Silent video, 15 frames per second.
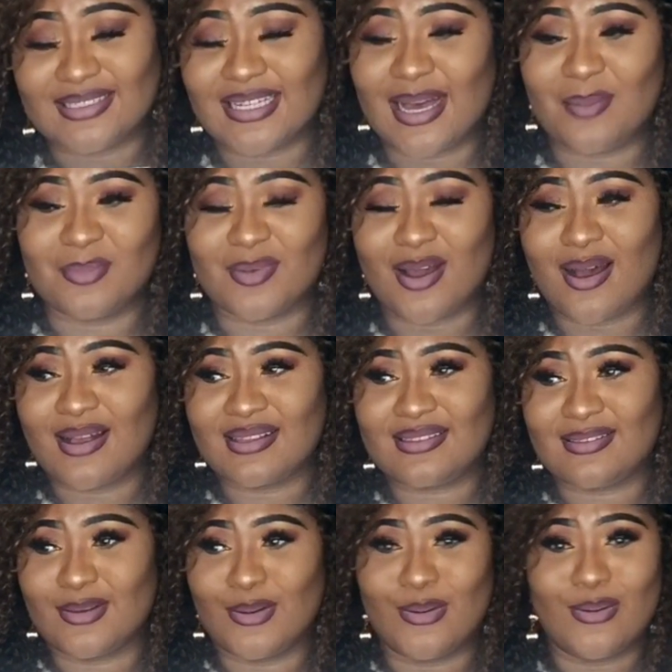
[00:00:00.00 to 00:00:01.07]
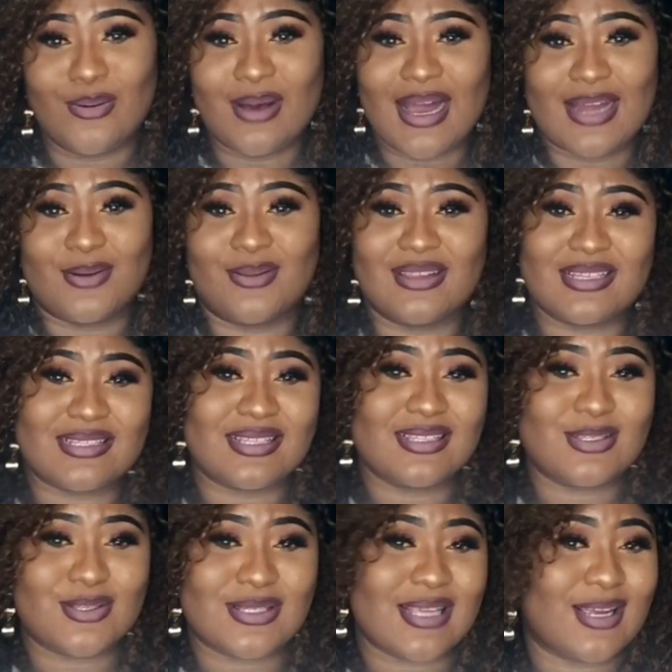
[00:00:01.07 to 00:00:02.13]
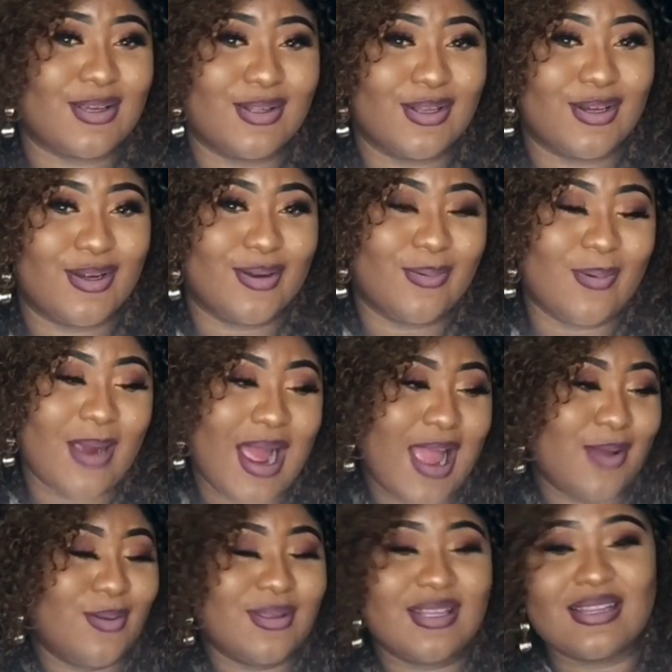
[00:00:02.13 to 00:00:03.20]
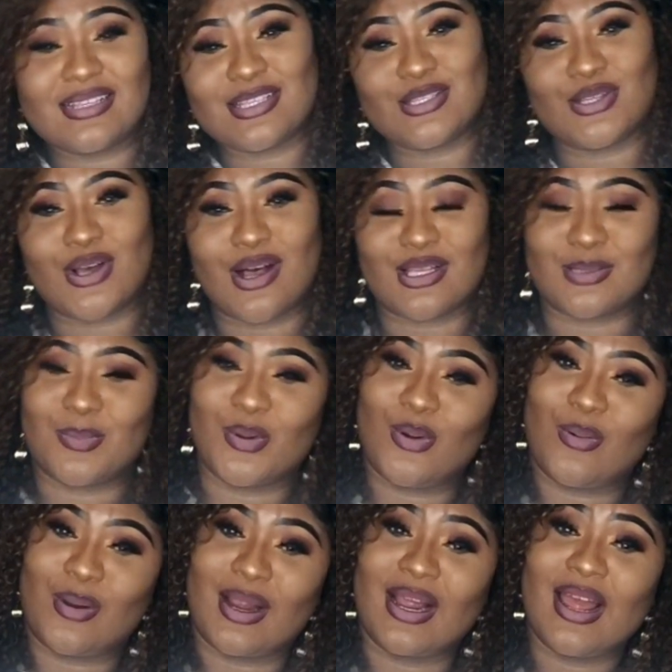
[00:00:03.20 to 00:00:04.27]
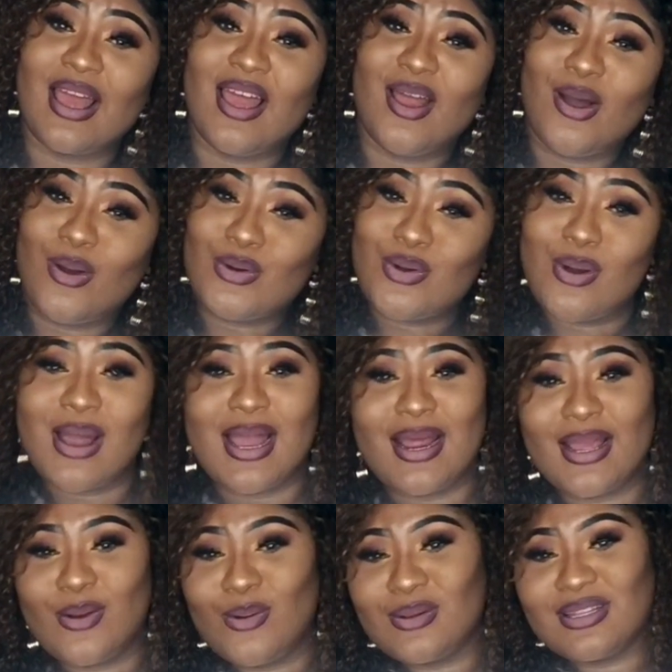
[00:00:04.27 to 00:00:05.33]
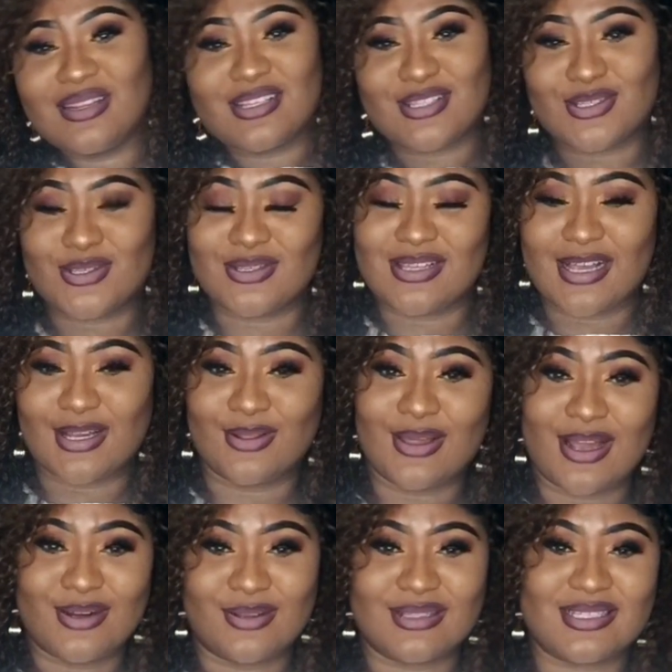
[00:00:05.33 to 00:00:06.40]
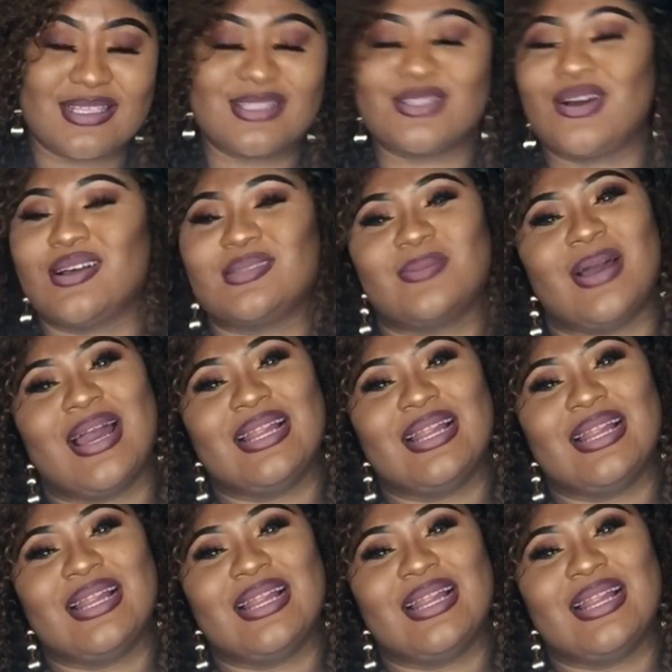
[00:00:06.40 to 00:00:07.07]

I'm not, oh, I don't listen to secular, or I only listen to gospel, or oh no, I only listen to secular, I don't listen to gospel.